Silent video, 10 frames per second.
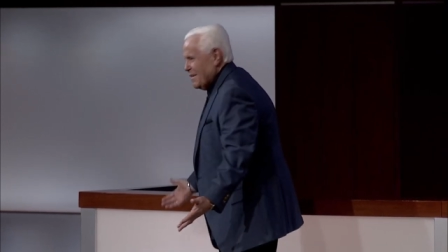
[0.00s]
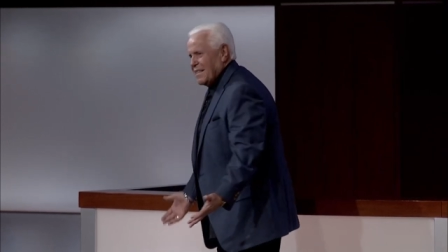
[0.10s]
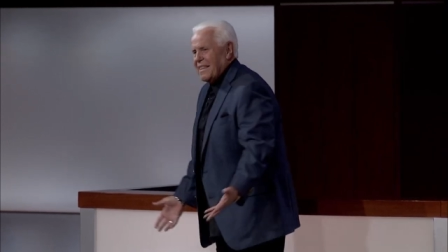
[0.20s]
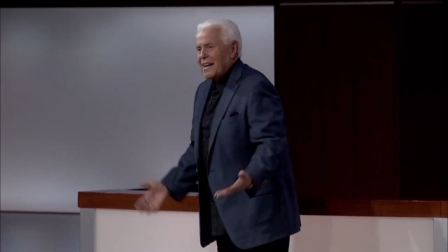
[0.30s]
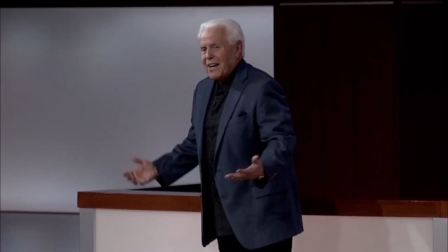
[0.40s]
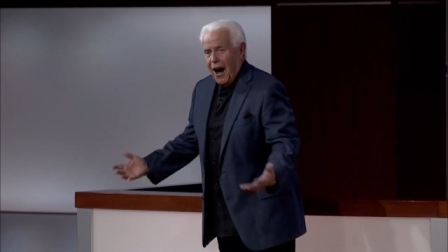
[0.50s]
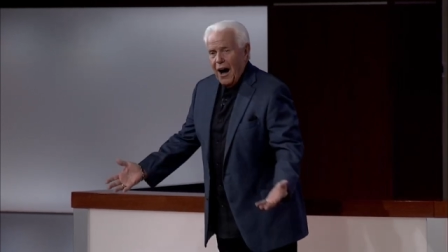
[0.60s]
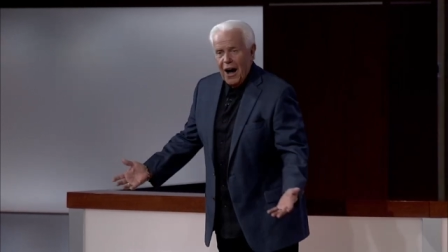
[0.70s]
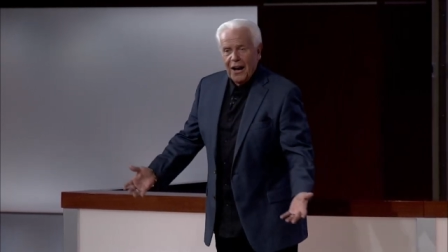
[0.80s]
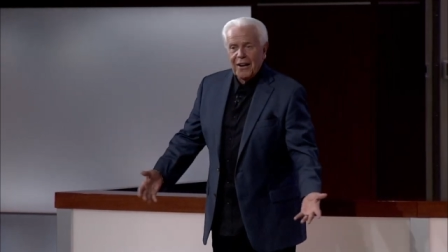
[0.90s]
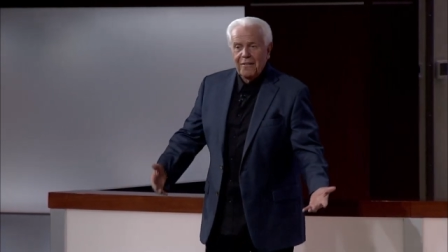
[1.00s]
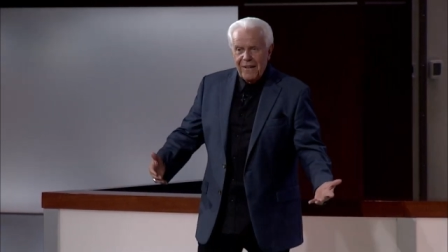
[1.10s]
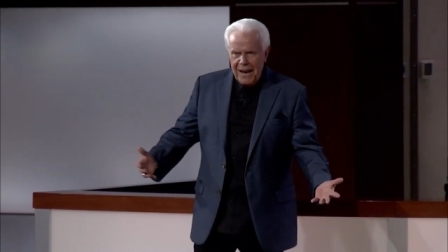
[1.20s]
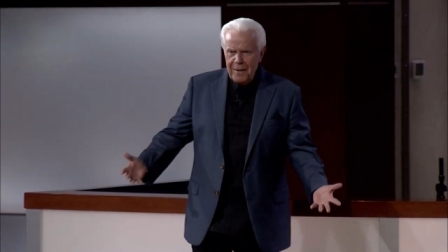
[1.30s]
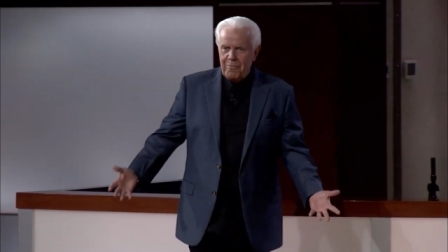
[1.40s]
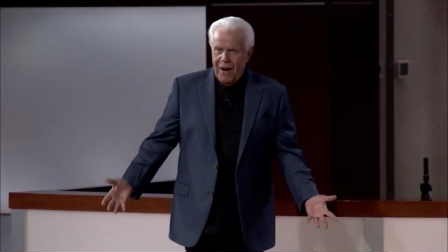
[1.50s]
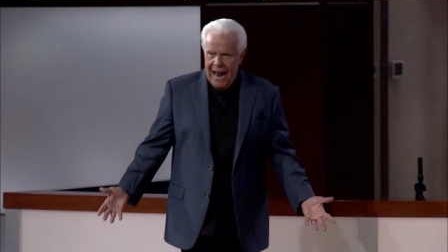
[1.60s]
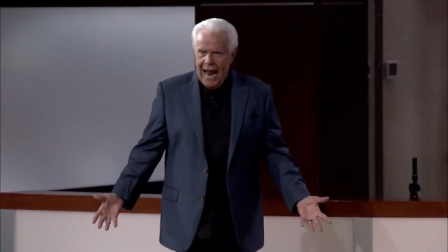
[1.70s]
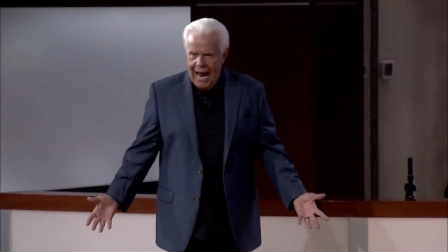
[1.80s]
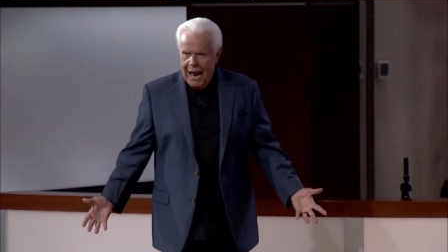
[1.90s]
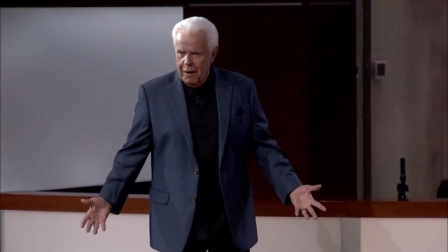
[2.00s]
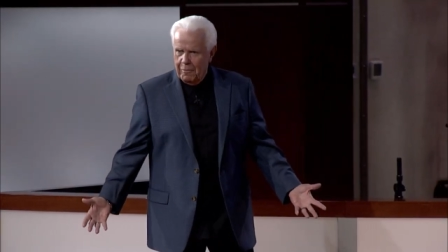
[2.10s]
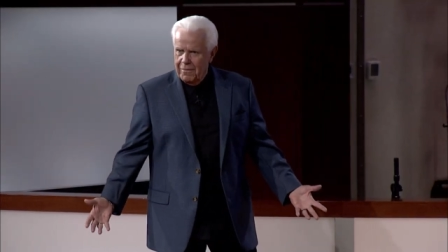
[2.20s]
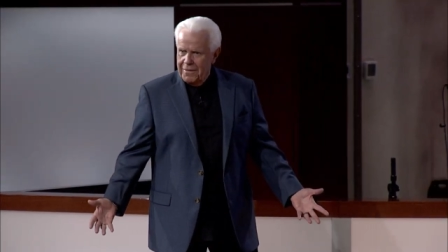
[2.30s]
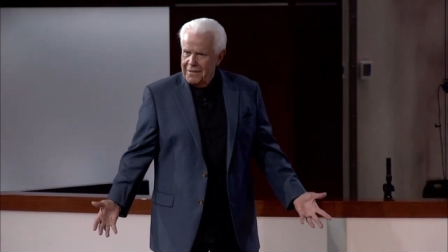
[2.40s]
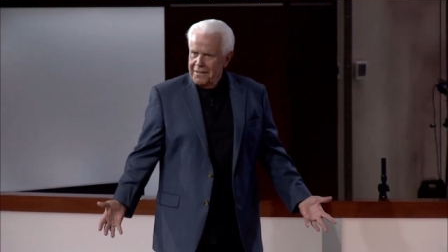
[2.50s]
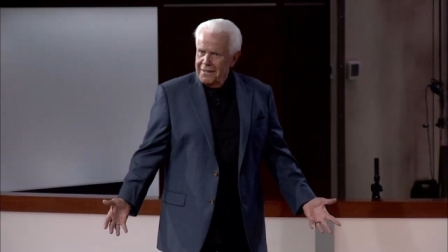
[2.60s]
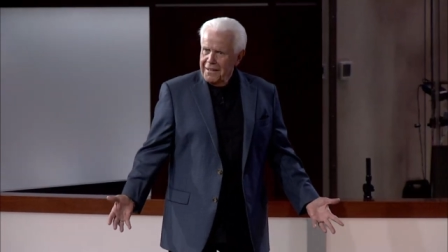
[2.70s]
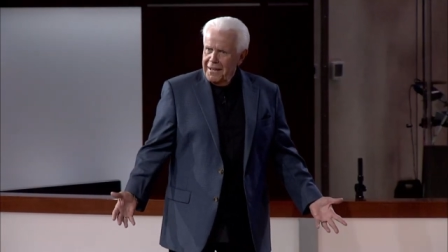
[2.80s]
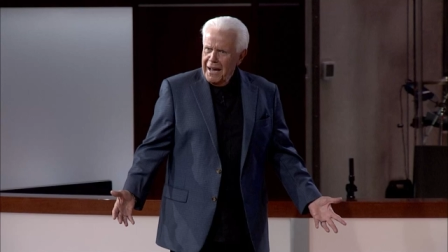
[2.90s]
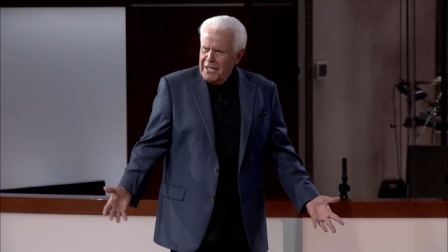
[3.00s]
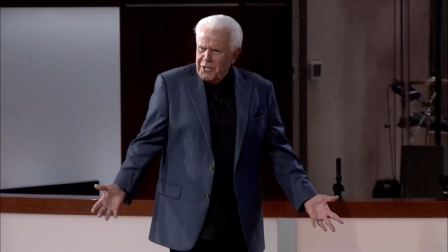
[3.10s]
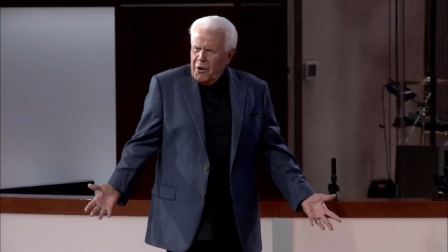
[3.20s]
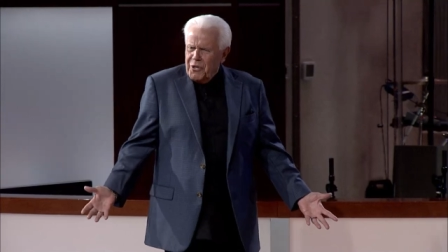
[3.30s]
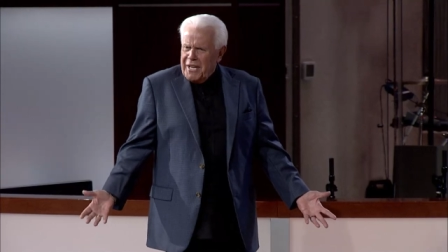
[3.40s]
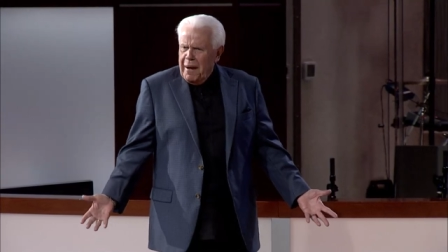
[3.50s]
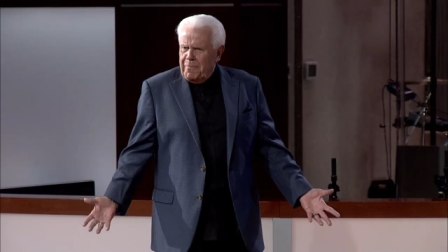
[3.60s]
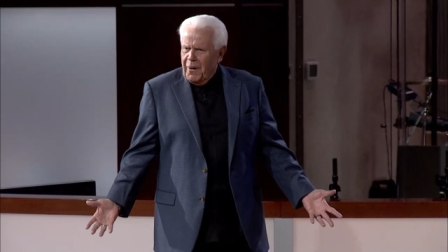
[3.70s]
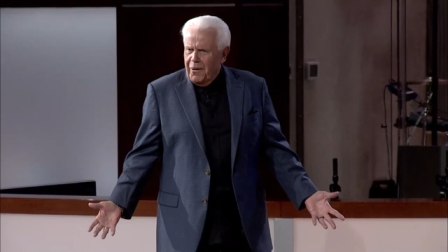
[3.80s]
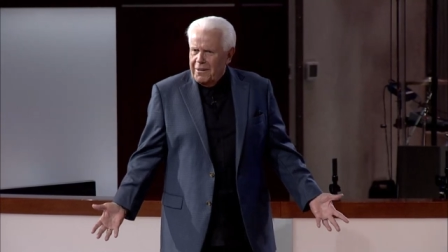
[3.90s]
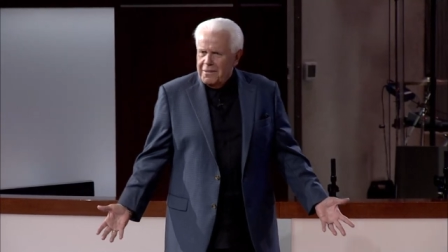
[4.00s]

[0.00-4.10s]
The God of Abraham. That's so simple.